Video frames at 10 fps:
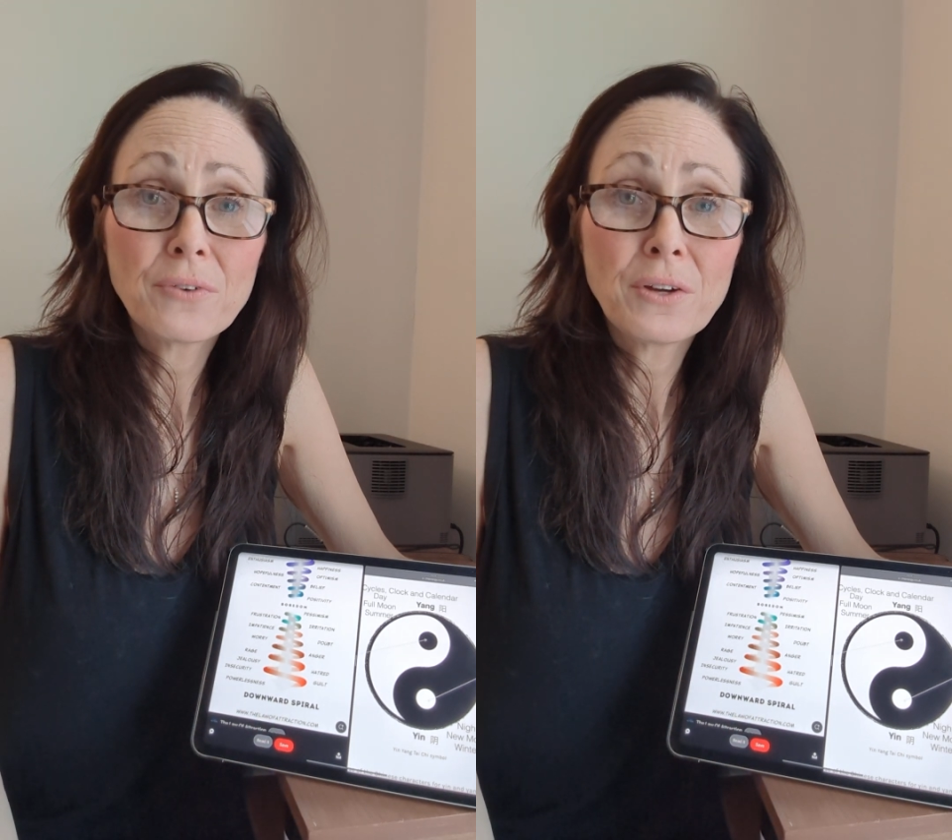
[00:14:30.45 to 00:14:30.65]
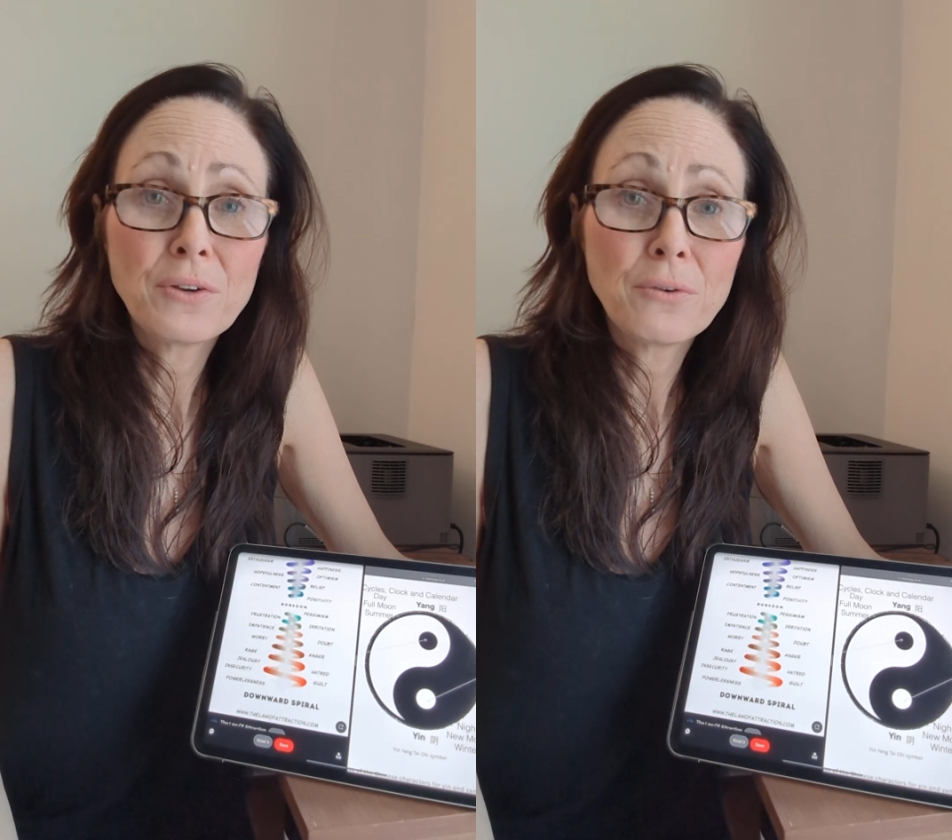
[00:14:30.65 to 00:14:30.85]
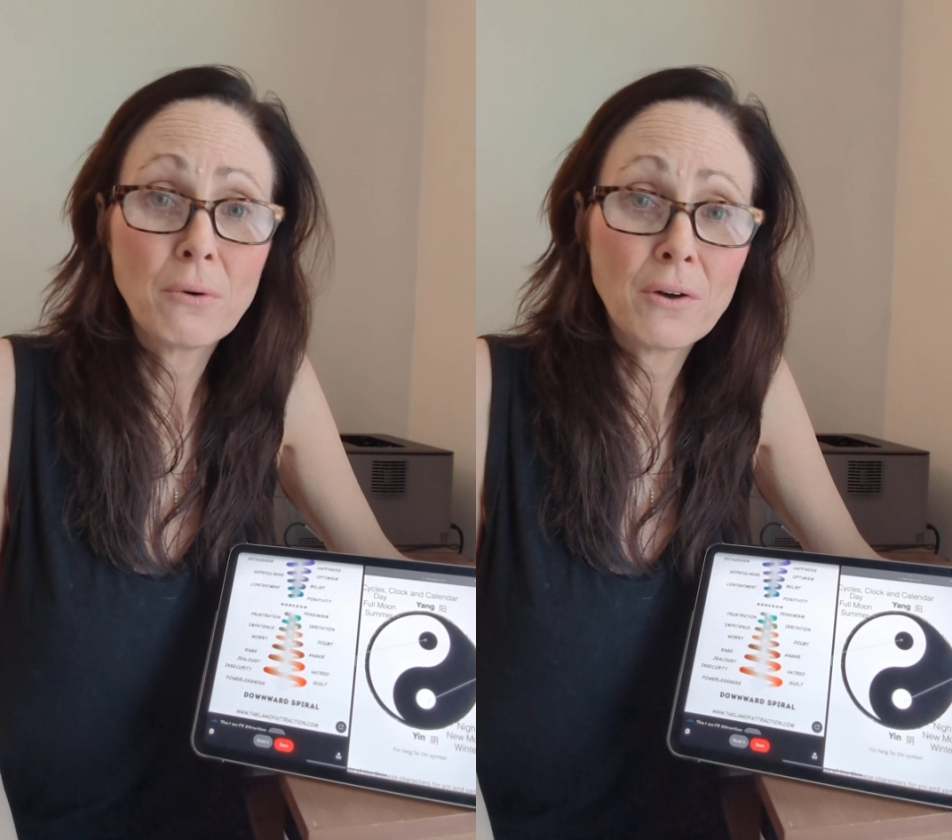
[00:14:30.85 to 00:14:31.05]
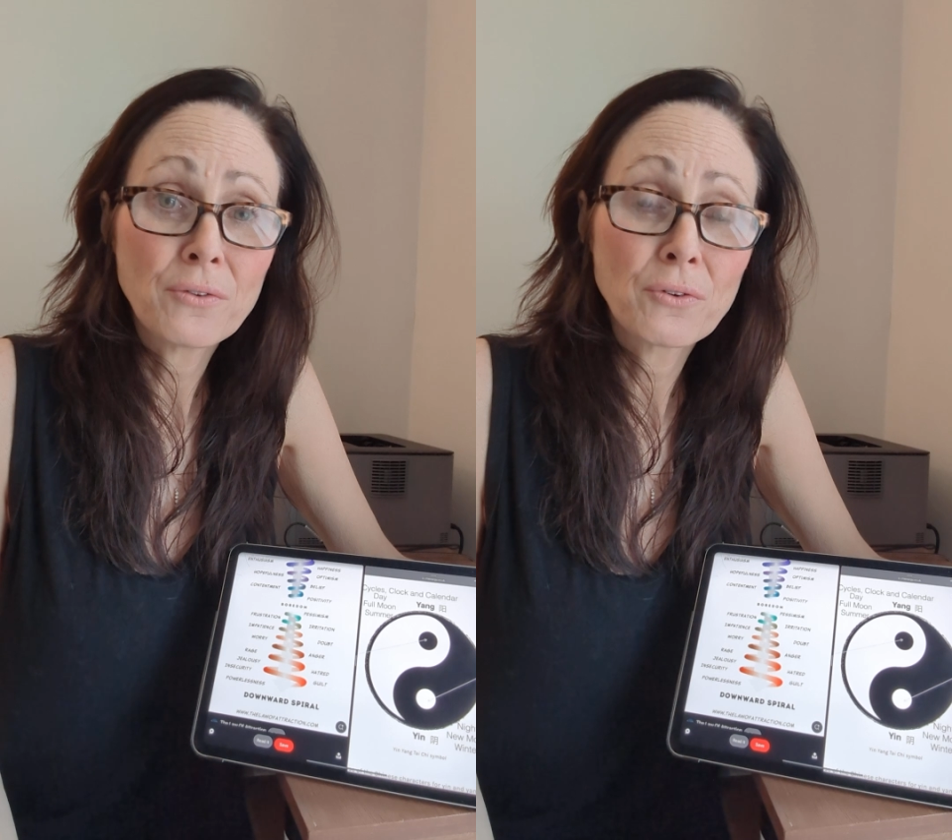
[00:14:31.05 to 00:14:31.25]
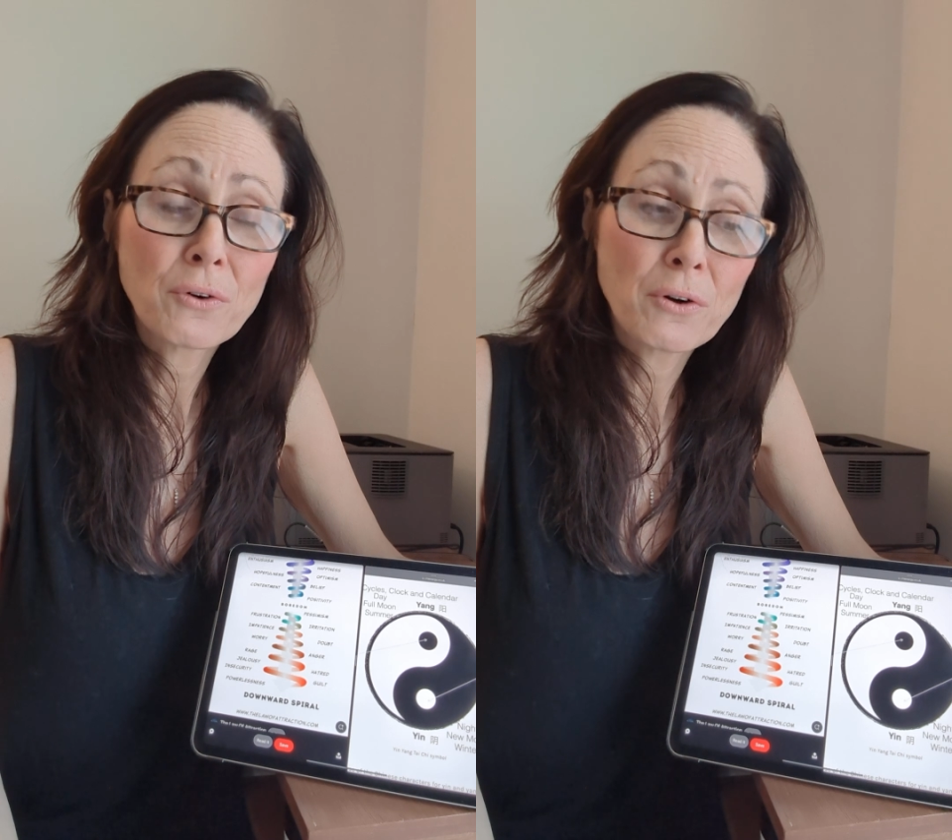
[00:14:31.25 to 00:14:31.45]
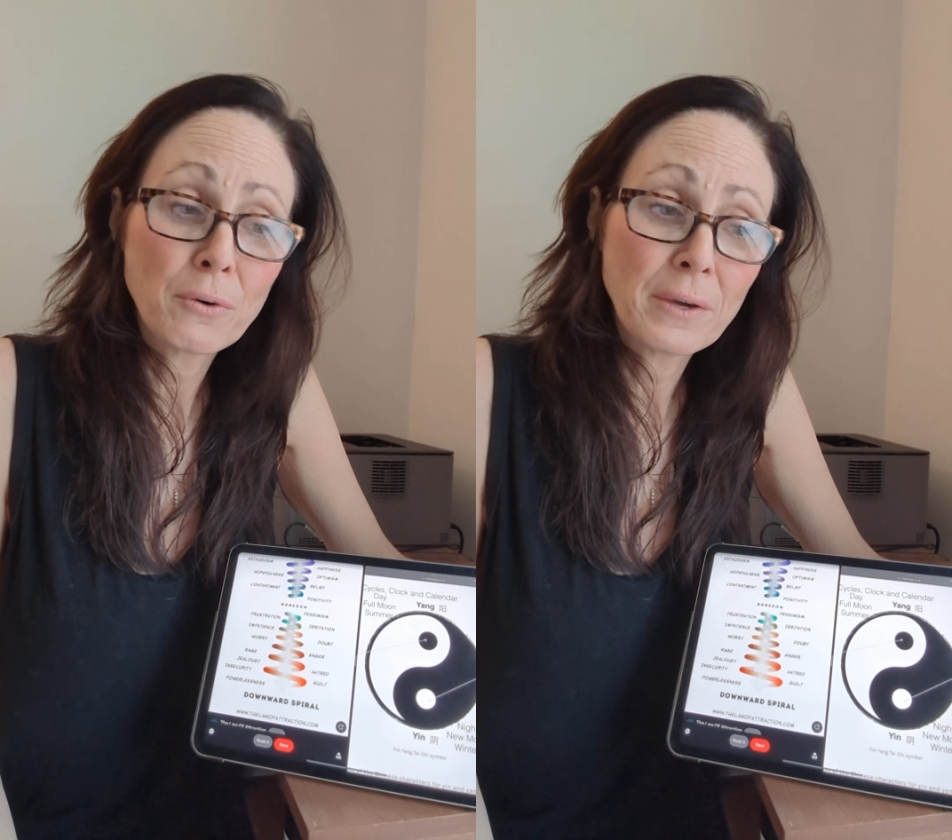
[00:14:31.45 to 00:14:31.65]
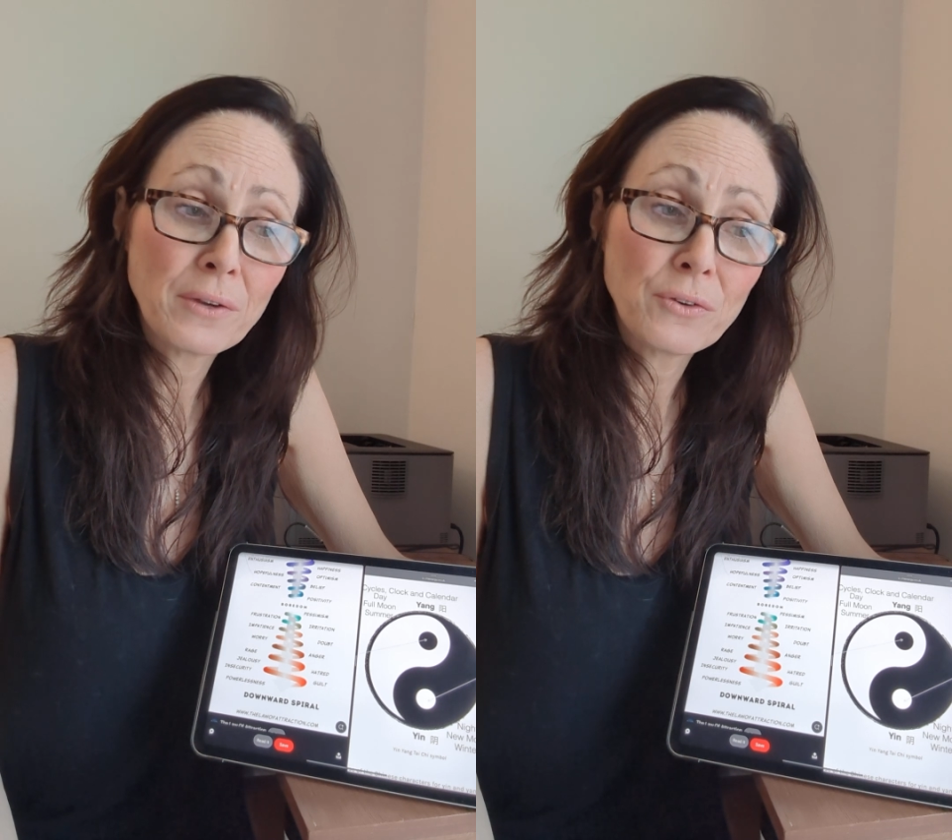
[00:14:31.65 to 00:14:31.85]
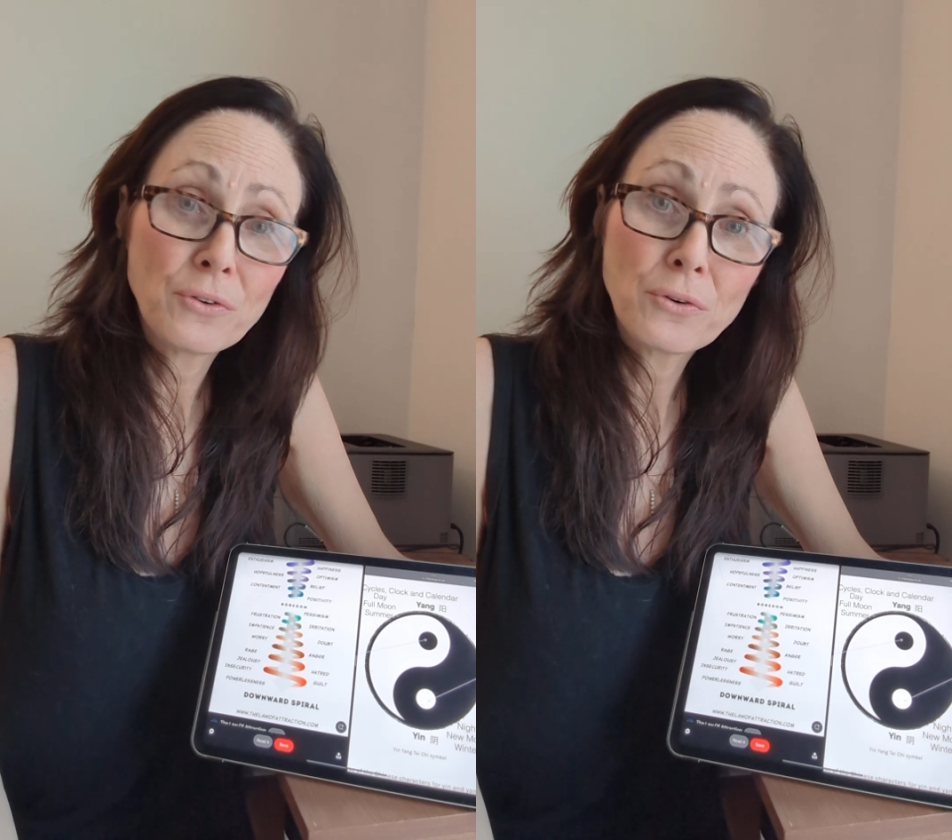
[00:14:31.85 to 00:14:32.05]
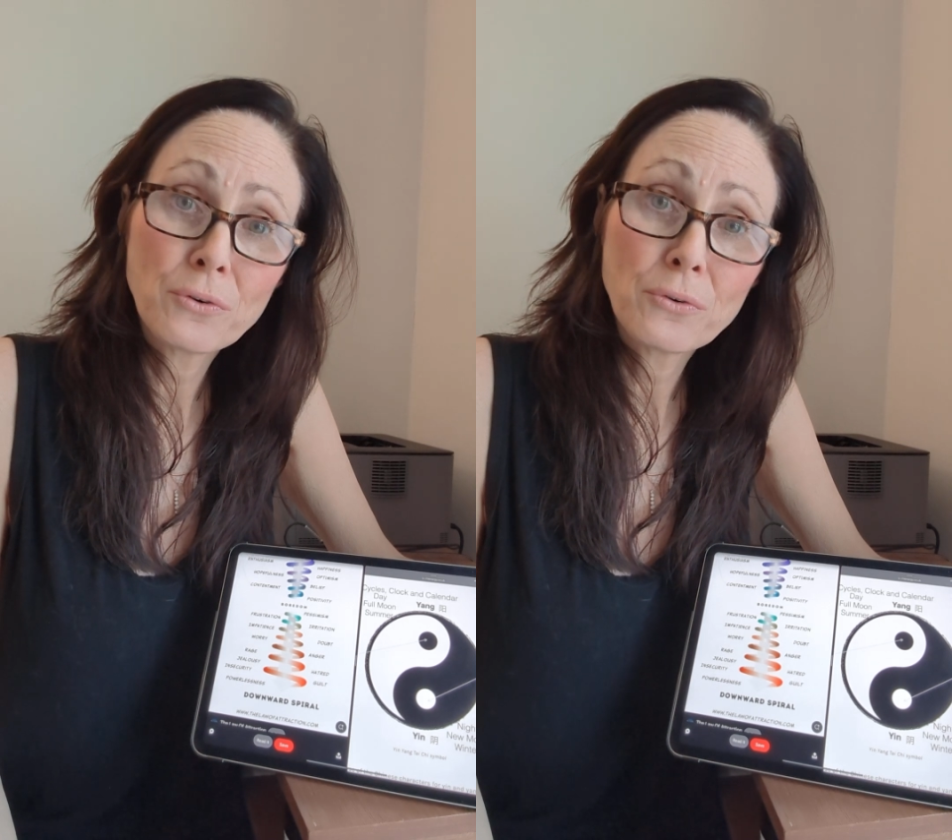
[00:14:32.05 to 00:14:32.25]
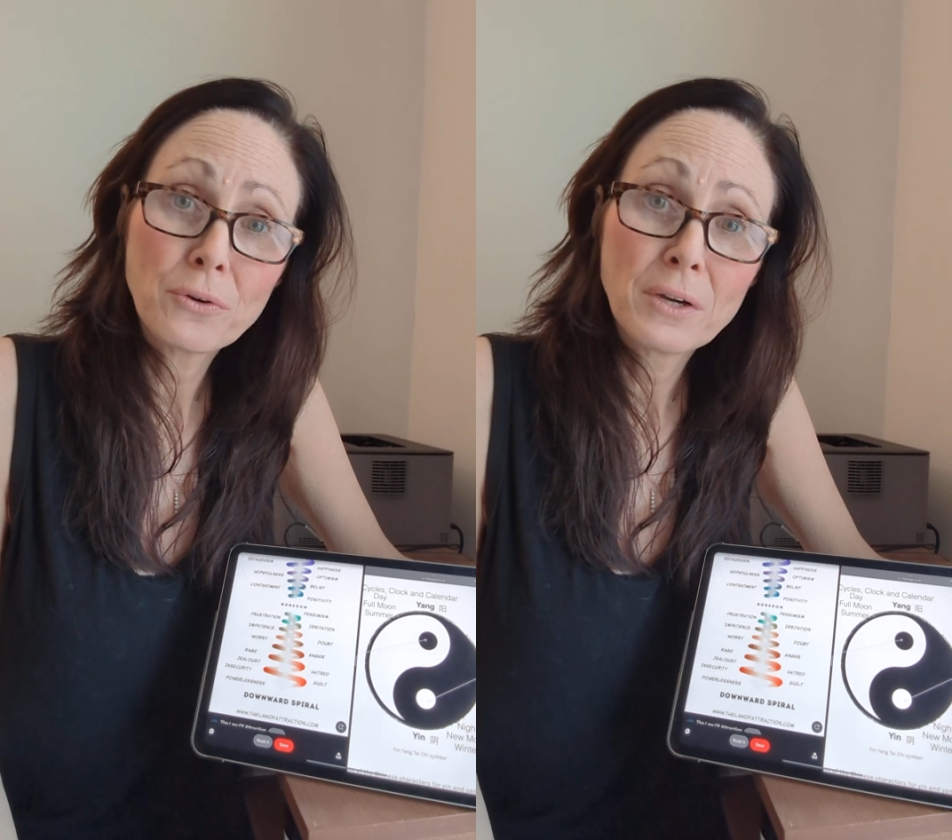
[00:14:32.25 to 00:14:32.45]
and you also go
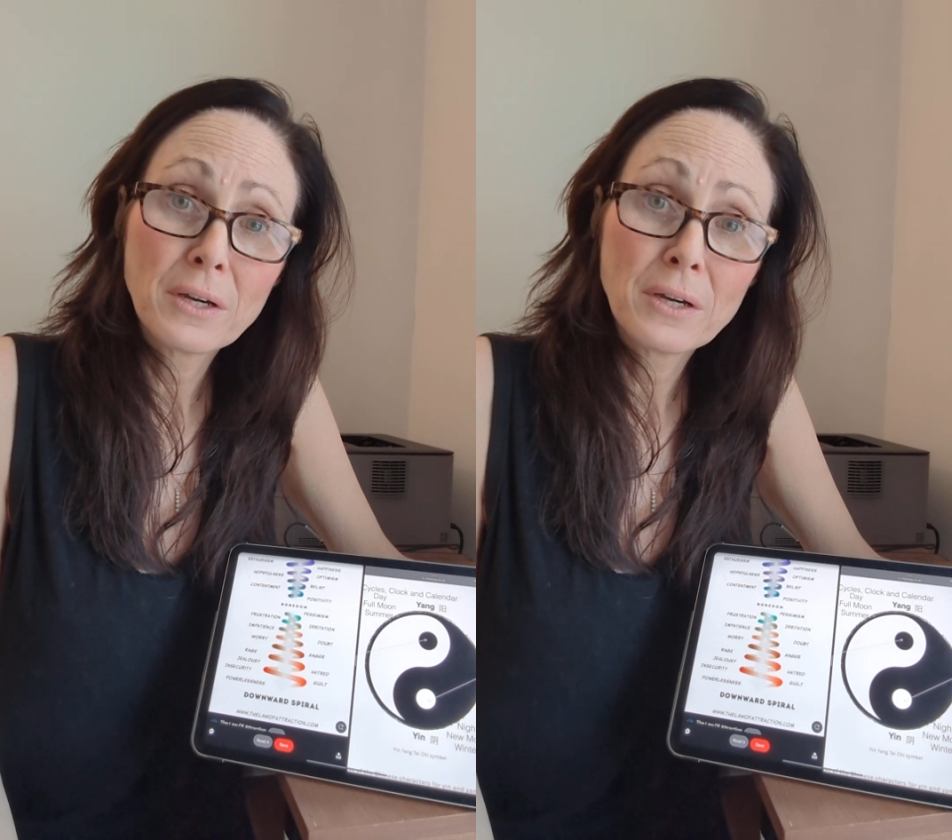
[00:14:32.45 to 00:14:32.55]
into